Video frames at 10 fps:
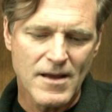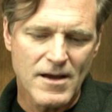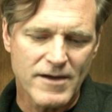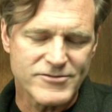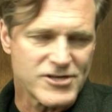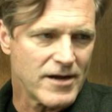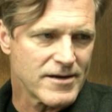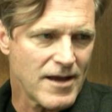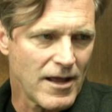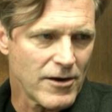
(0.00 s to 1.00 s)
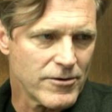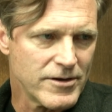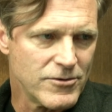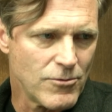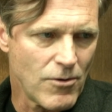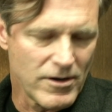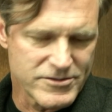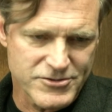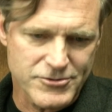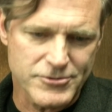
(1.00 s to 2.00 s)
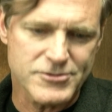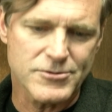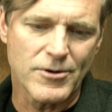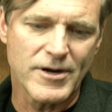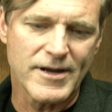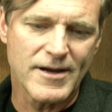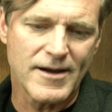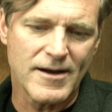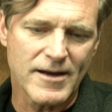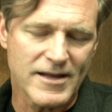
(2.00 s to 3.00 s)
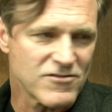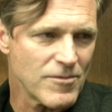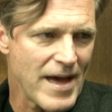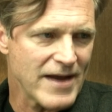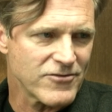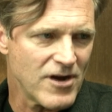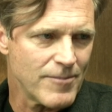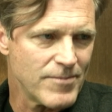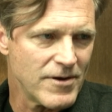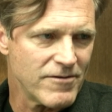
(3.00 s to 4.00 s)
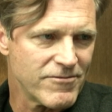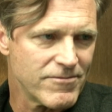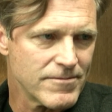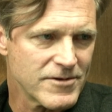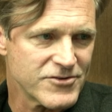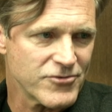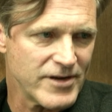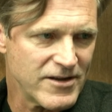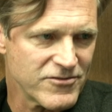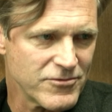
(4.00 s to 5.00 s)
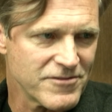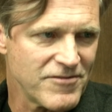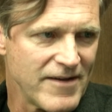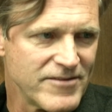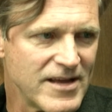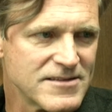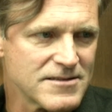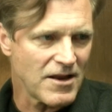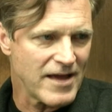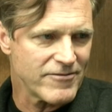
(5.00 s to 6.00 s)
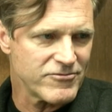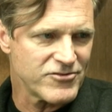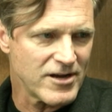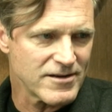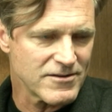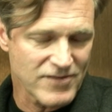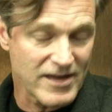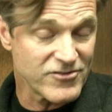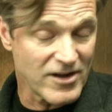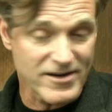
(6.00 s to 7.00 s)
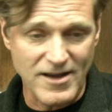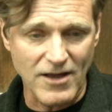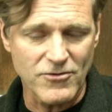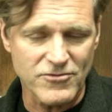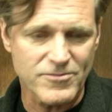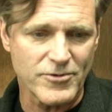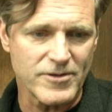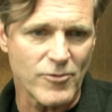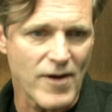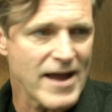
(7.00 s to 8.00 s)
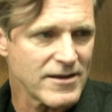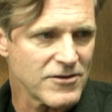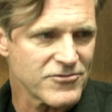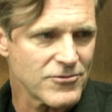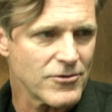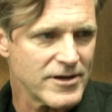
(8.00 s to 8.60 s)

of John Keller in New Orleans, a true story against the backdrop of Katrina. So it's 5 days in the life of this guy John Keller. It's a pretty miraculous story.